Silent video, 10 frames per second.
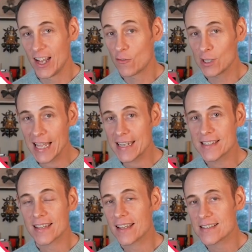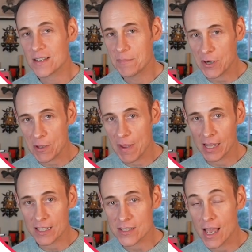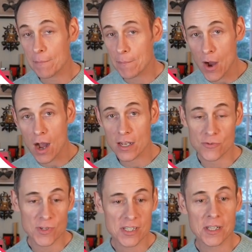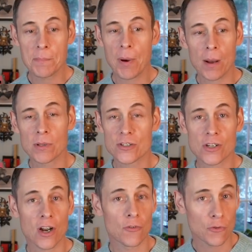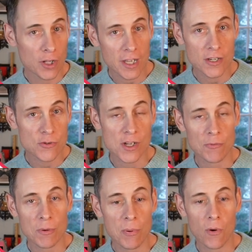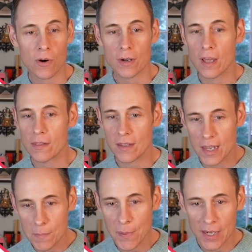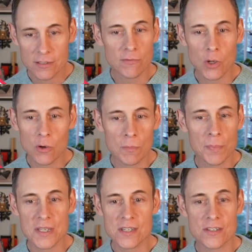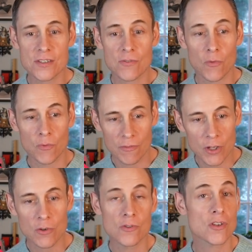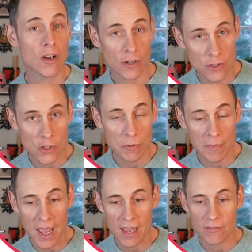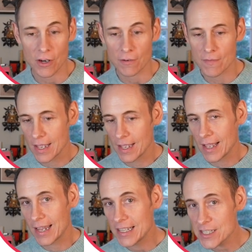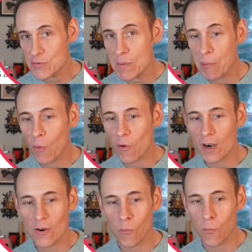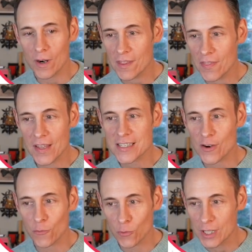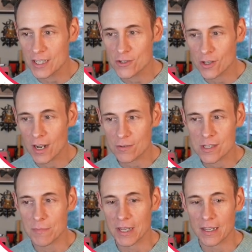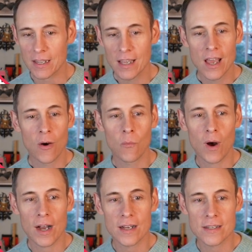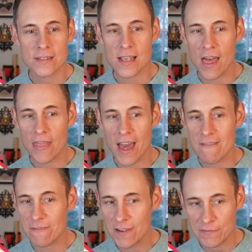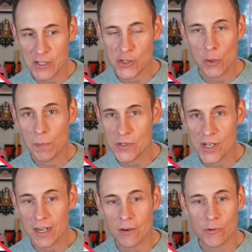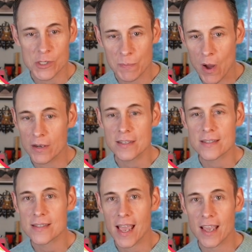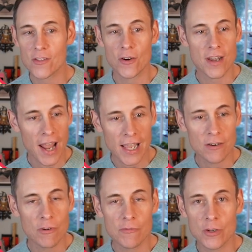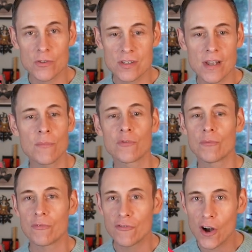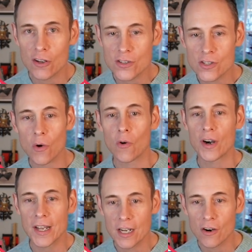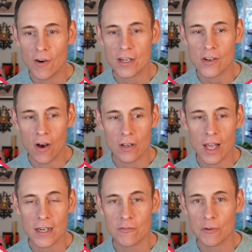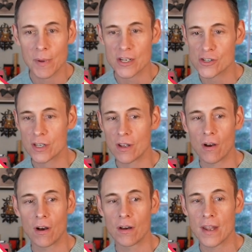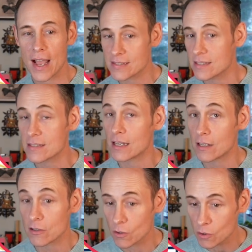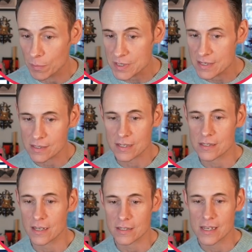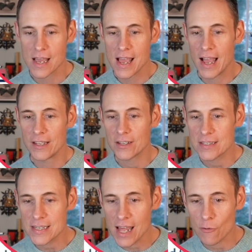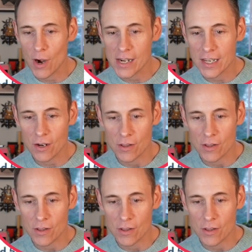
Related to this, Miriam Ellis at Moz recently published a really interesting report, The Impact of Local Business Reviews on Consumer Behavior. And in this report, one of the things that really stood out to me was that 52% of respondents say their negative reviews stem from false or incorrect online information on assets like local business listings. You can see that right here.